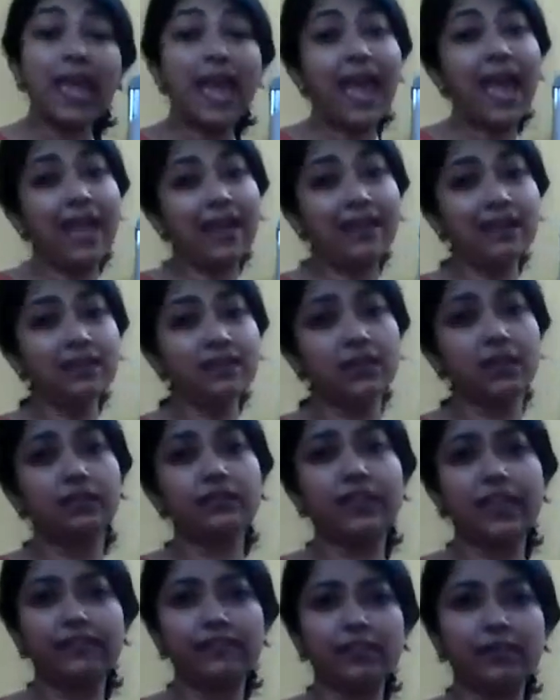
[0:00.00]

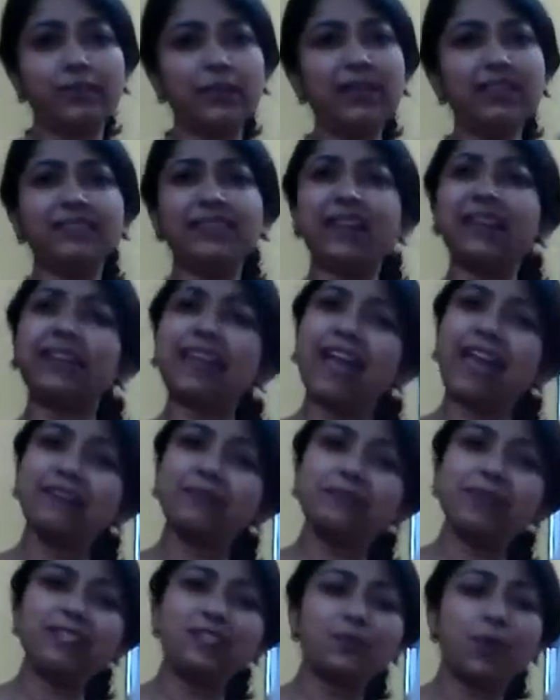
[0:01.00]
and there
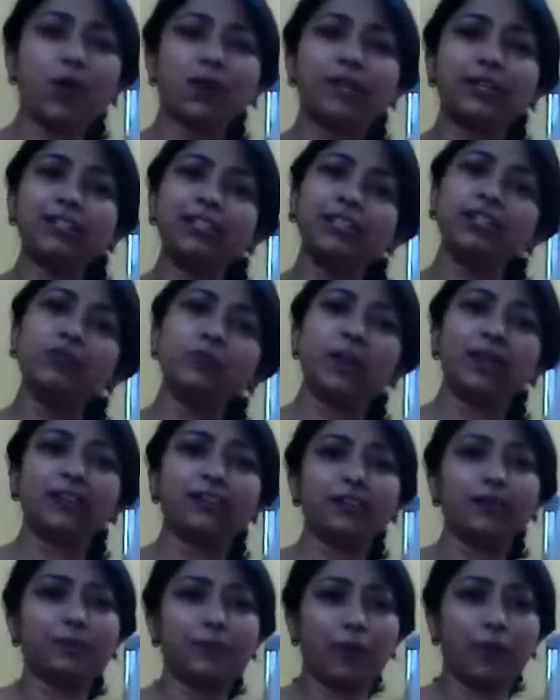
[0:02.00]
can be small little
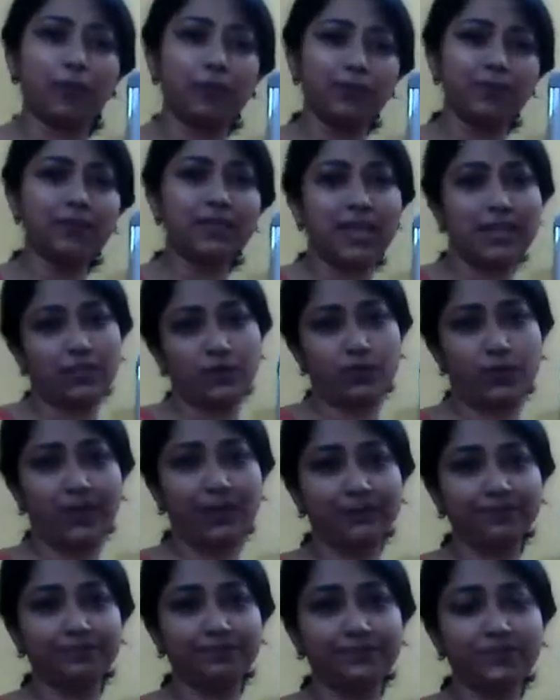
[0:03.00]
numerical problems as well.
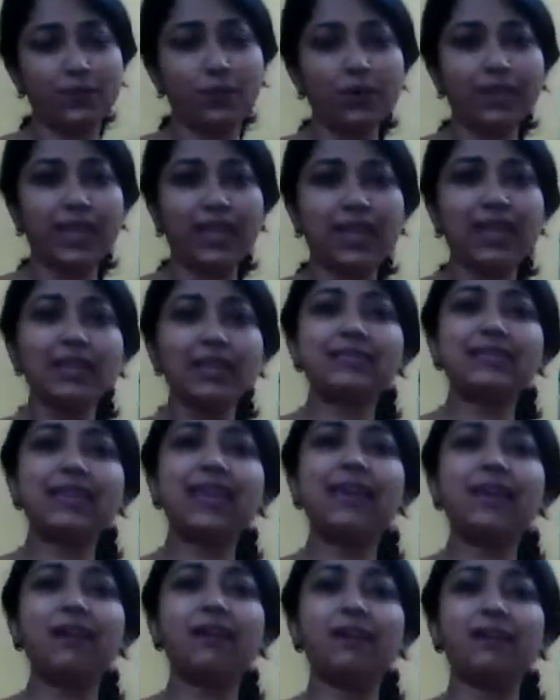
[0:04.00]
Okay,
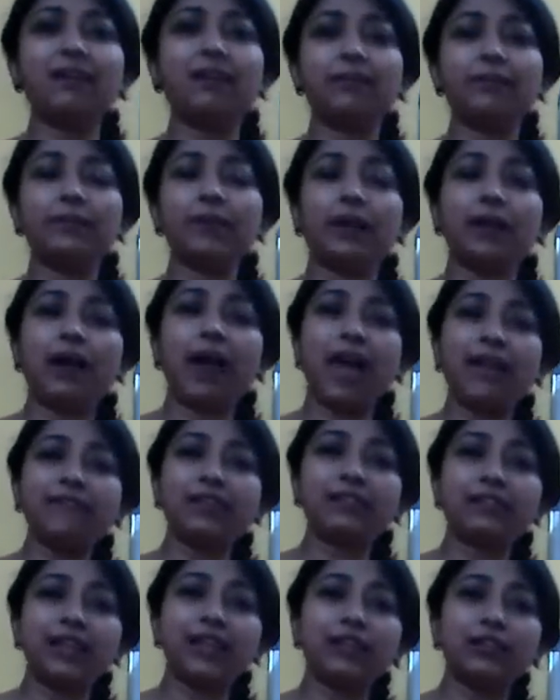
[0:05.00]
say I
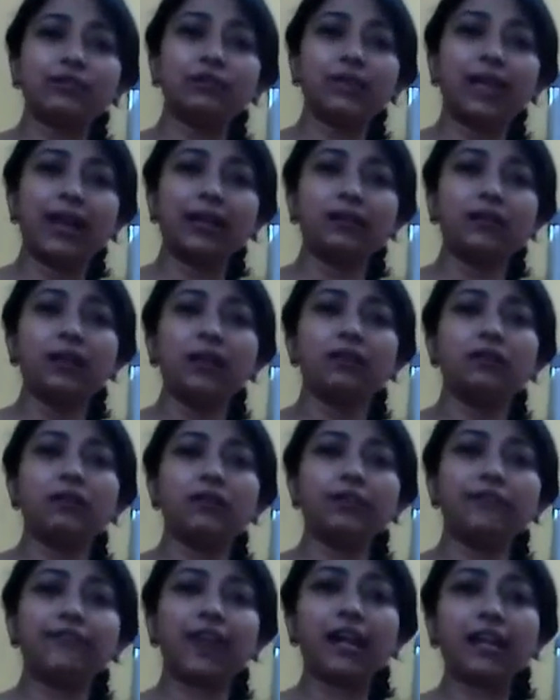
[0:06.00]
will tell you that
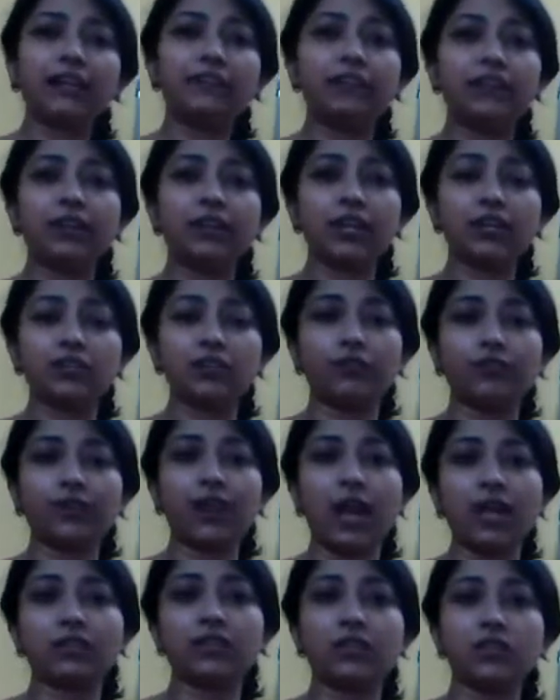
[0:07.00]
the refractive index of
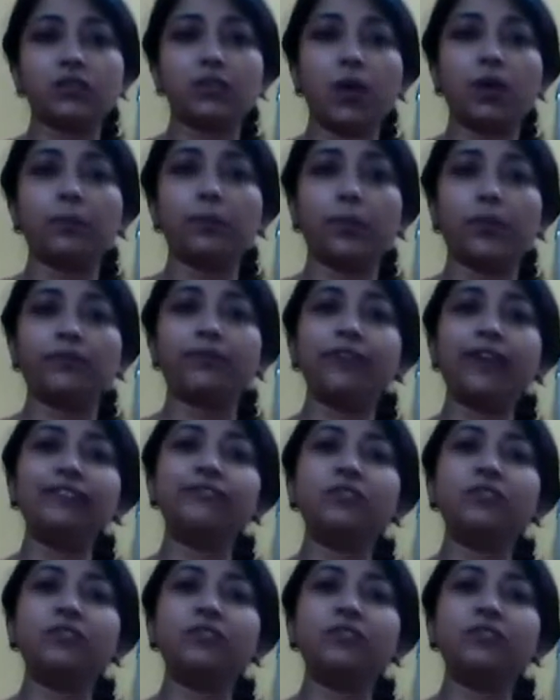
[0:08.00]
glass is 1.53.